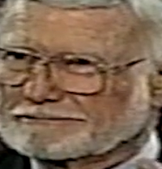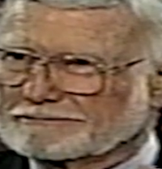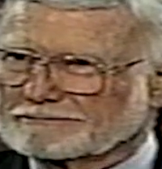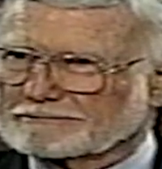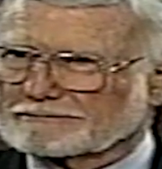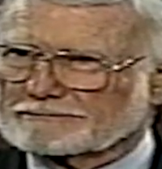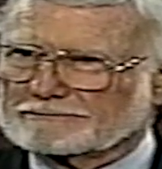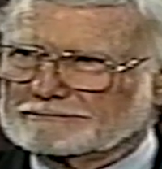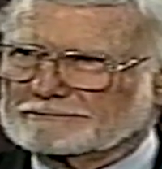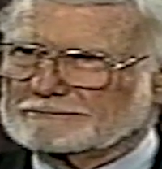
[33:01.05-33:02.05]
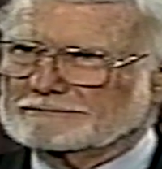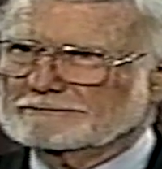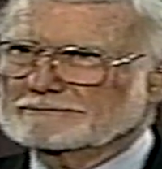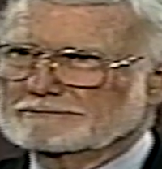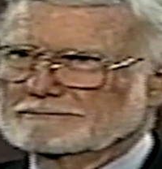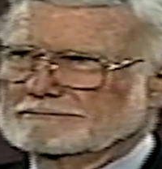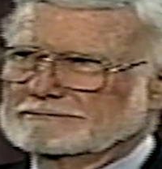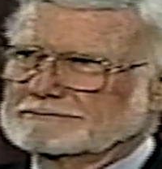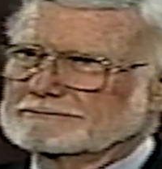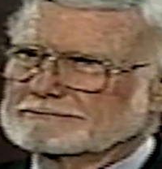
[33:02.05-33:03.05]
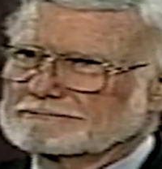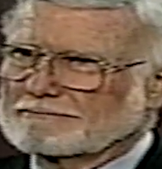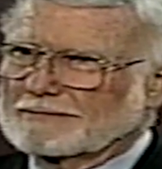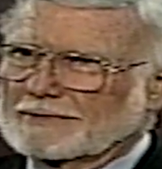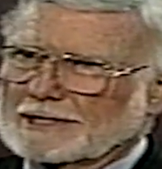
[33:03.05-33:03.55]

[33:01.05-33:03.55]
(silence)